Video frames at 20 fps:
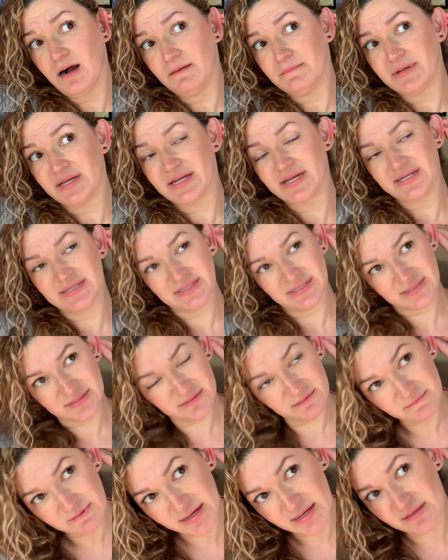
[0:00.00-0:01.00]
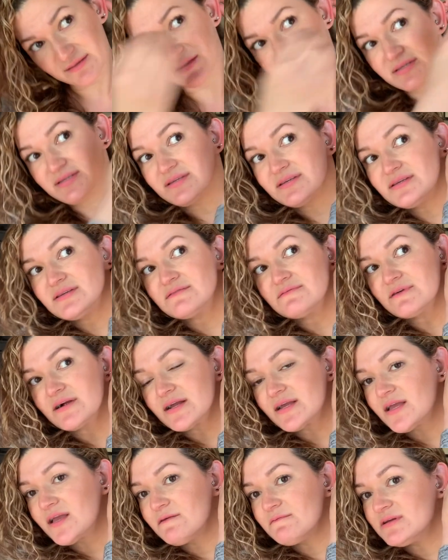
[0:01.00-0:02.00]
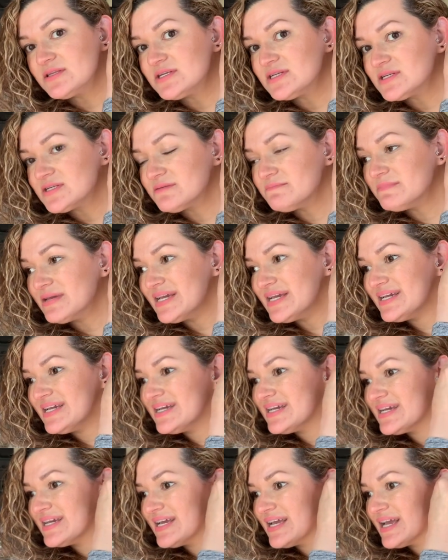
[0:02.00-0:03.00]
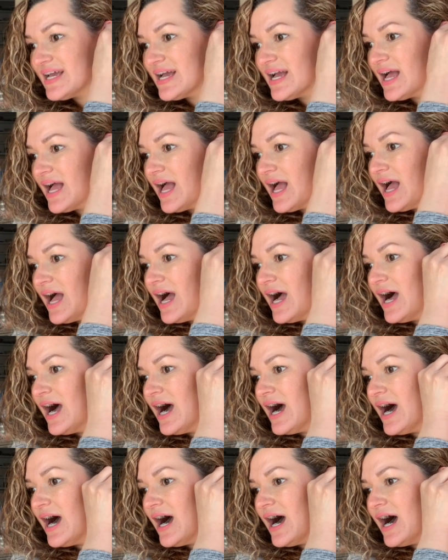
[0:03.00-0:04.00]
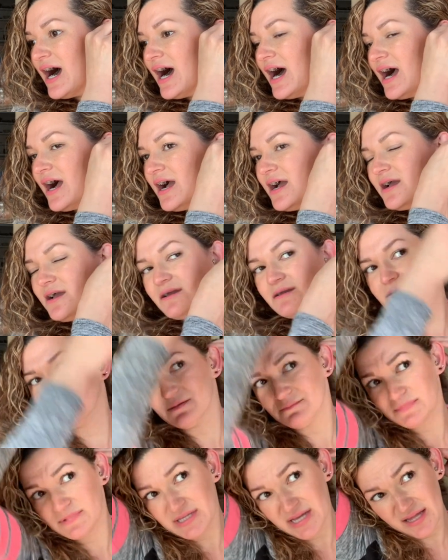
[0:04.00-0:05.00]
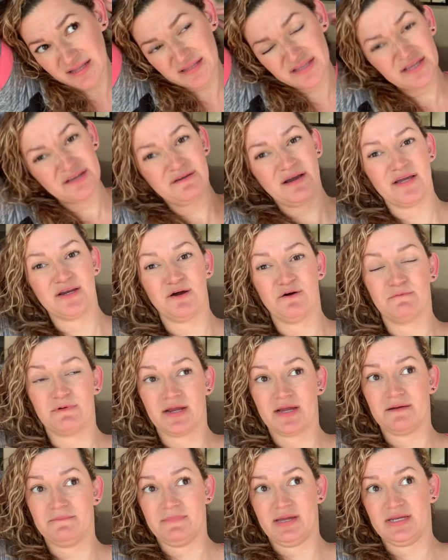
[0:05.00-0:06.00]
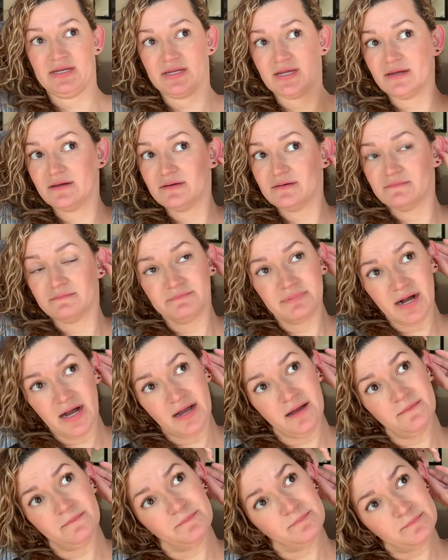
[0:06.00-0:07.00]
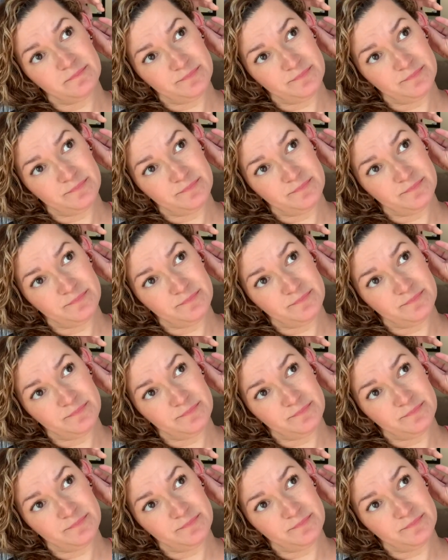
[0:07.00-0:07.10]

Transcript: Because the way this is working with just me, I am telling you, I don't recommend it. But